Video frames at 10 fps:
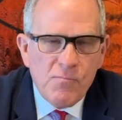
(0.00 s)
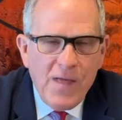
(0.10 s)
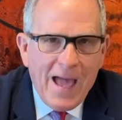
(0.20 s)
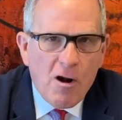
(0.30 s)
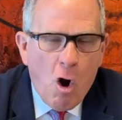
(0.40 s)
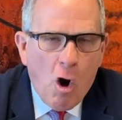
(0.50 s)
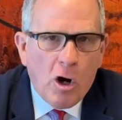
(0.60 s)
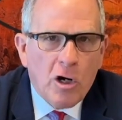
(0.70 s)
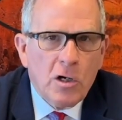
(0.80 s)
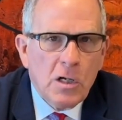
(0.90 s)
that
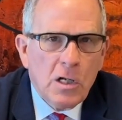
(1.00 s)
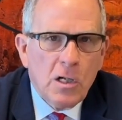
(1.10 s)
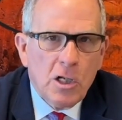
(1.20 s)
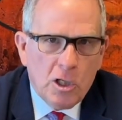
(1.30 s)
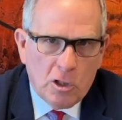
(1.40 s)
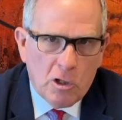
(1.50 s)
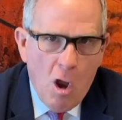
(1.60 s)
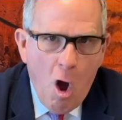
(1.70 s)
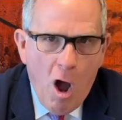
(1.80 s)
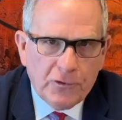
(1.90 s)
are
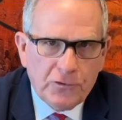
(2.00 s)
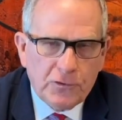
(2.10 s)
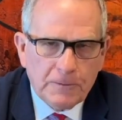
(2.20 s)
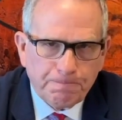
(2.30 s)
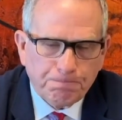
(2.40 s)
lost.